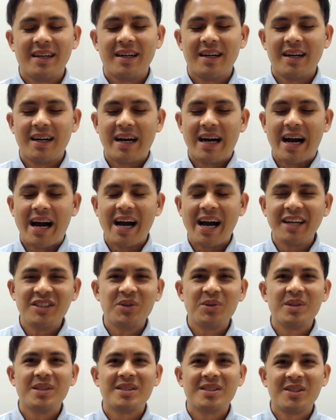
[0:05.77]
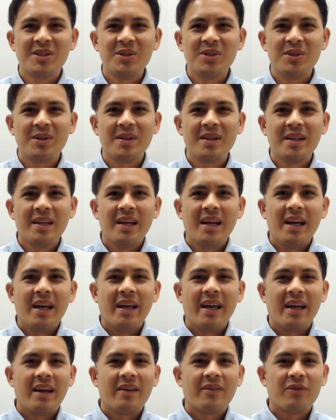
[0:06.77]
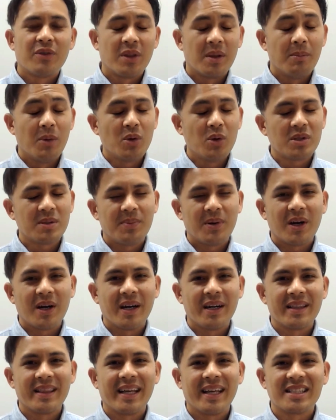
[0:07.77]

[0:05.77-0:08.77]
I do it too. And for the most part,